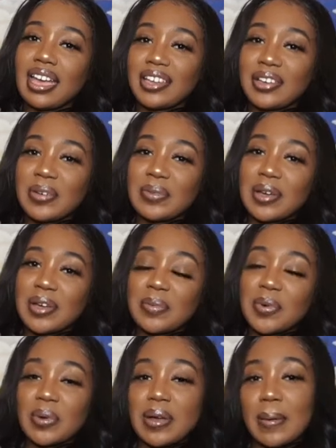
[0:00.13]
Hey y'all,
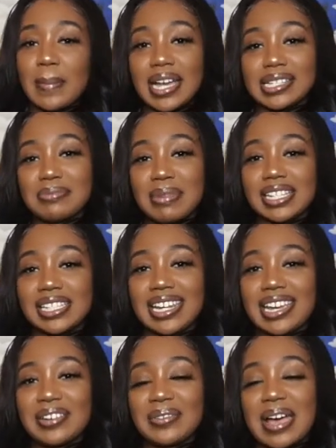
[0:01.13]
welcome or welcome back to my
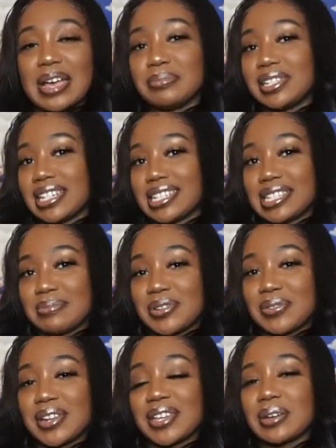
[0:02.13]
channel. I'm Jada
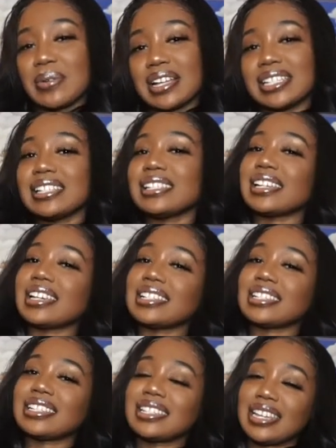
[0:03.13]
Simone and you're watching
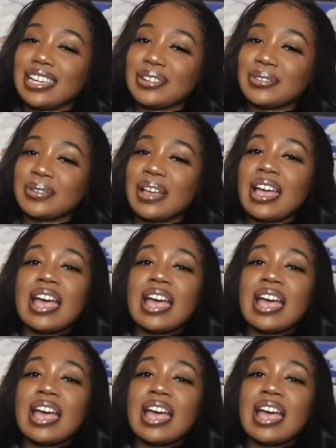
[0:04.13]
Jada's channel.